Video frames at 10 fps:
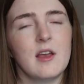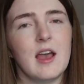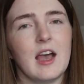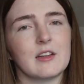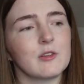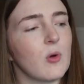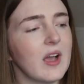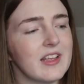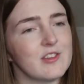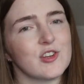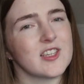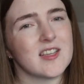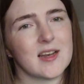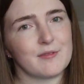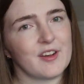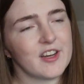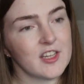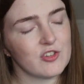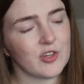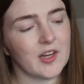and it was quite interesting. I'm very
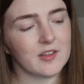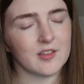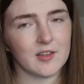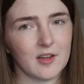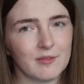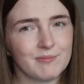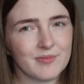intrigued to